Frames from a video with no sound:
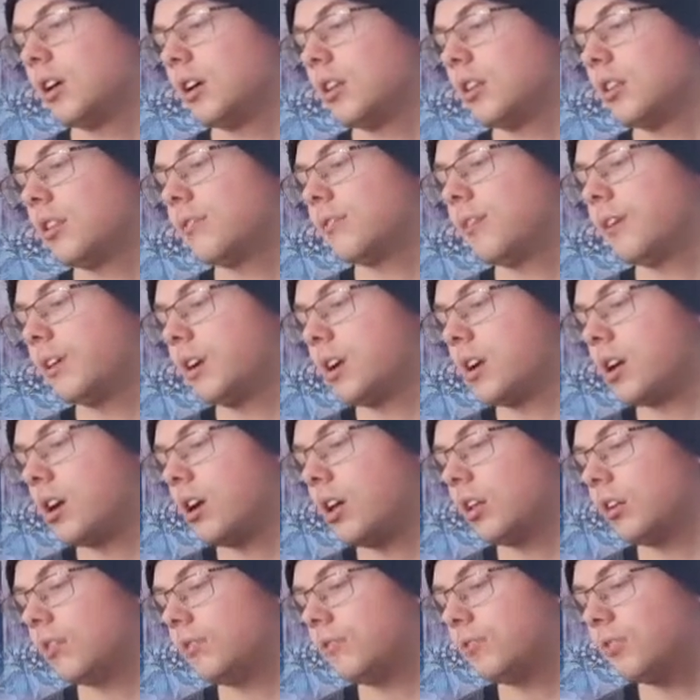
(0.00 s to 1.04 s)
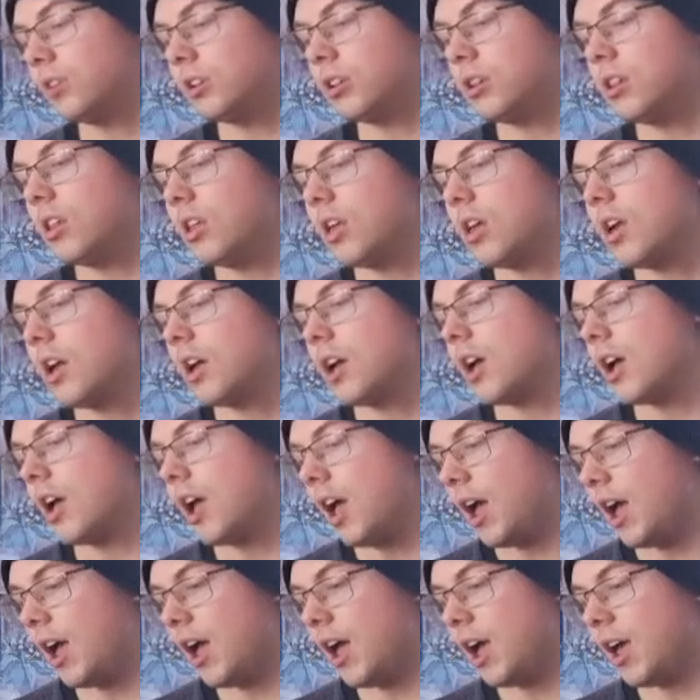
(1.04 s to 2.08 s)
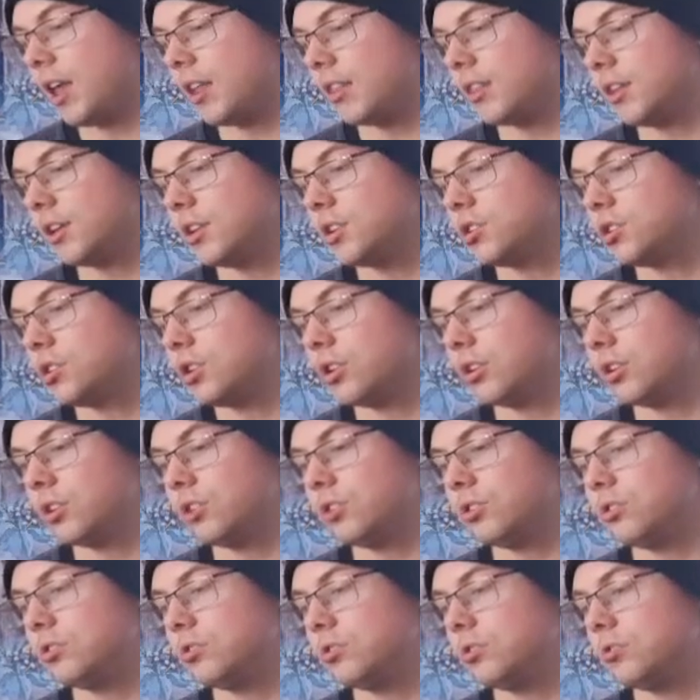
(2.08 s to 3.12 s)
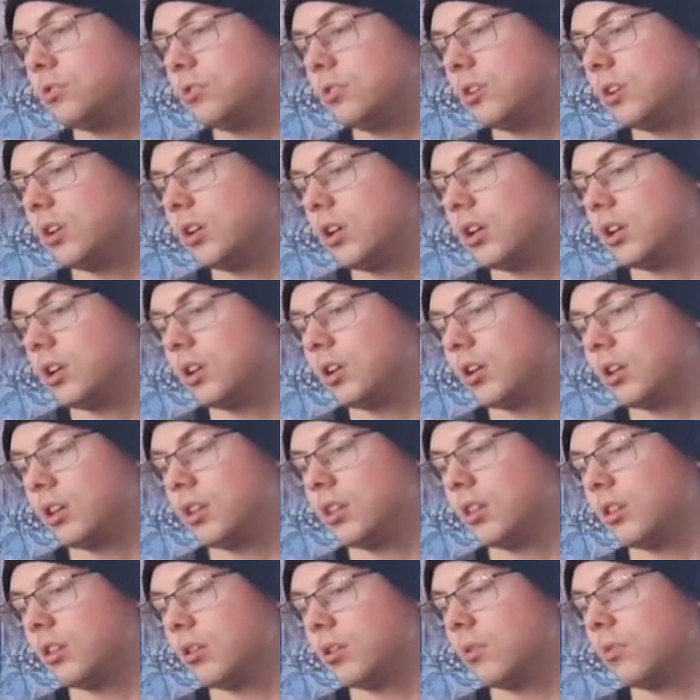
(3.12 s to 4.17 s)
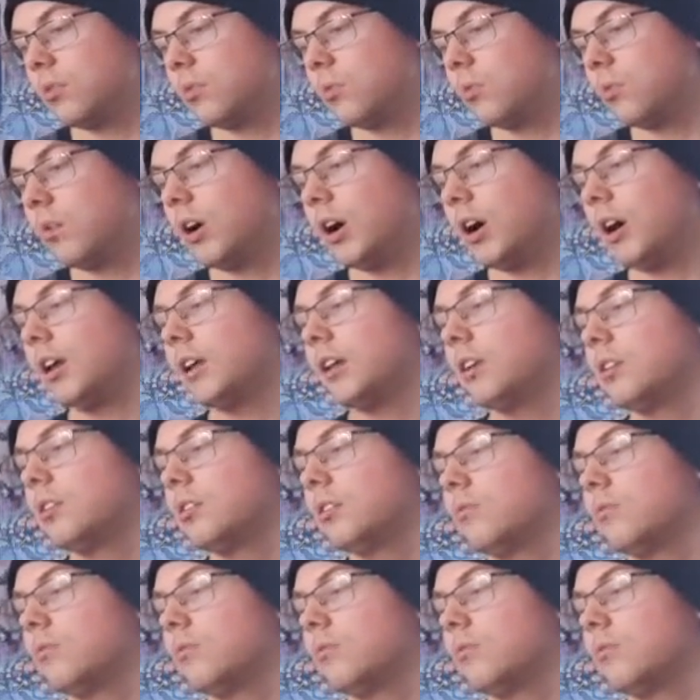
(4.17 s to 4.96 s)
They're very colorful, and they show you what